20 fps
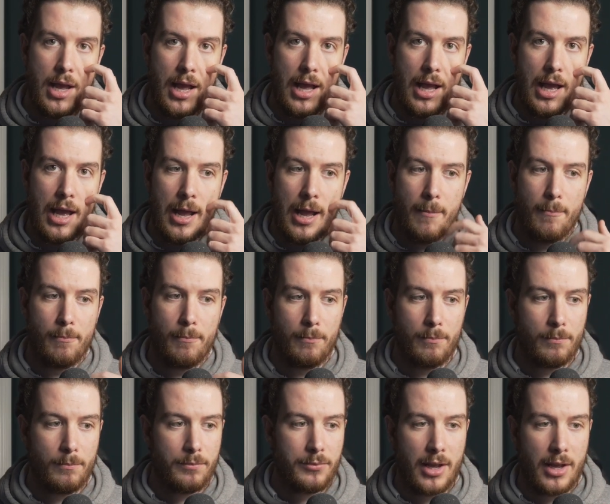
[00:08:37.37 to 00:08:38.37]

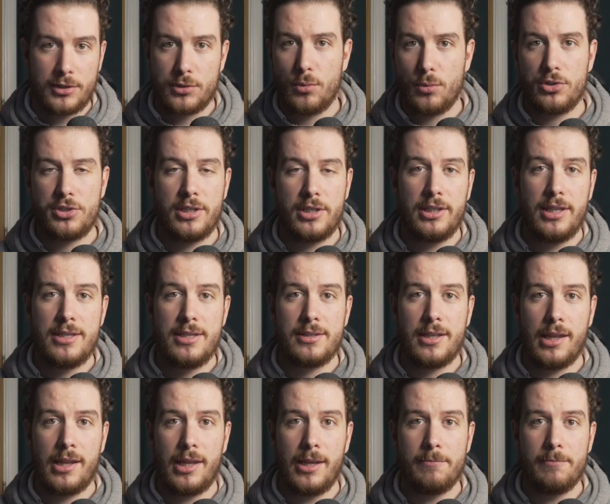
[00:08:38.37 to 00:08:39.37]
Thanks for watching Leeds
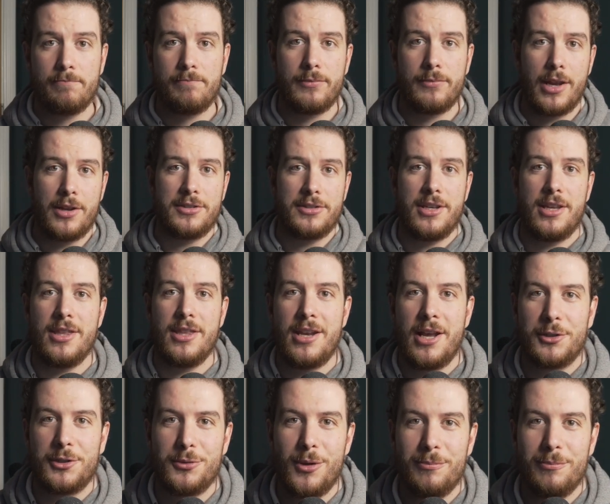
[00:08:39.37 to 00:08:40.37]
Lately, and I'll see you in the
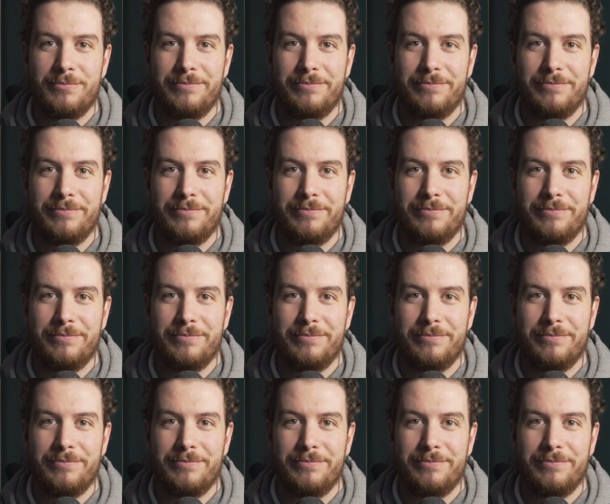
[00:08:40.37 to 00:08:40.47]
next one.